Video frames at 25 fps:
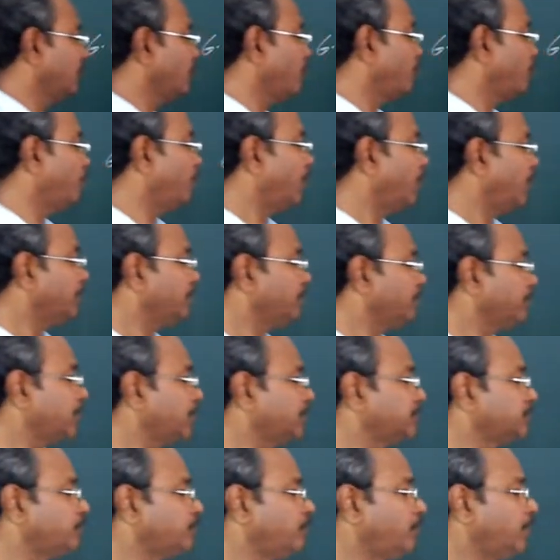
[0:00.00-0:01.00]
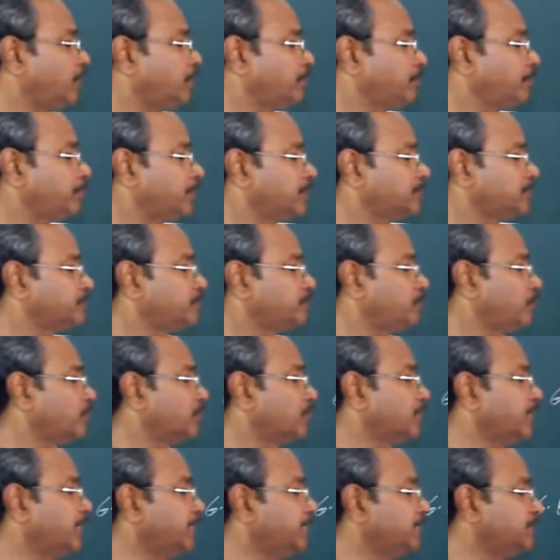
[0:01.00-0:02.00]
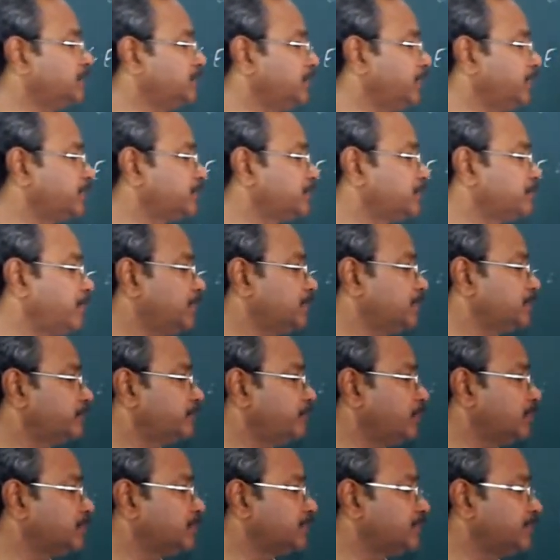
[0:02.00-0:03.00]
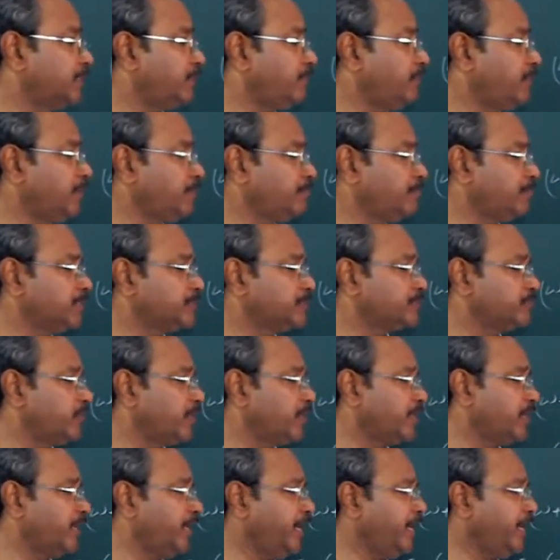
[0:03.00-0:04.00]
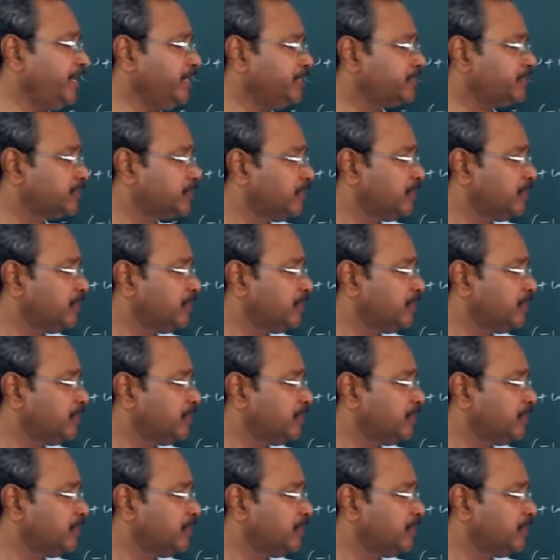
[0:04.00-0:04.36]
1 plus 1 plus 4, that is 6, plus 1 7, plus 1 8,